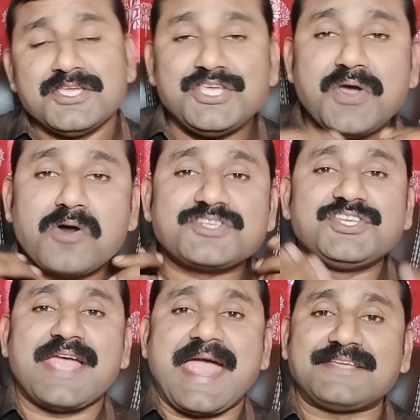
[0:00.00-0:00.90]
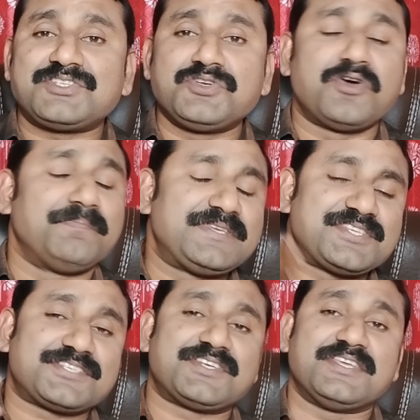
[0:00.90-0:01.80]
He or she has to know
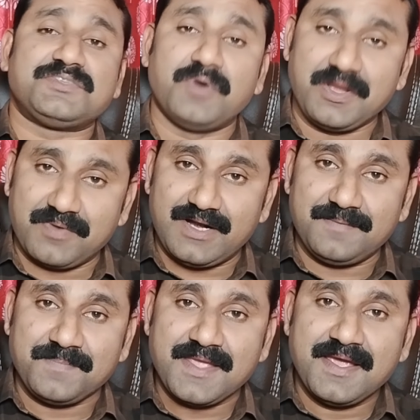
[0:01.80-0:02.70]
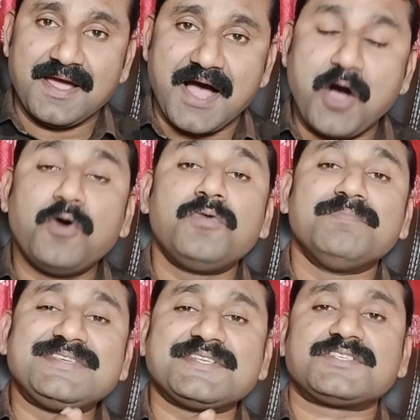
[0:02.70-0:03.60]
business studies very well,
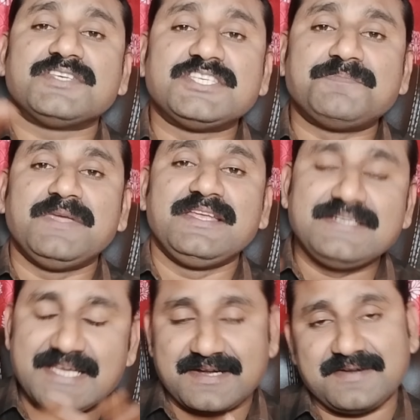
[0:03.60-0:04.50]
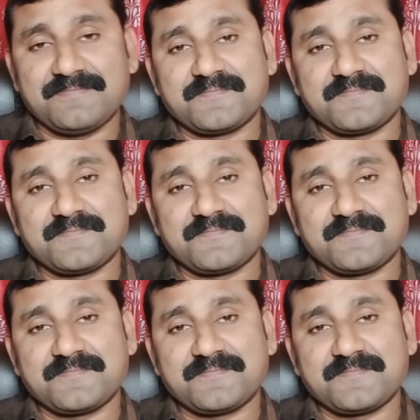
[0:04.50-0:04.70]
how business is being done.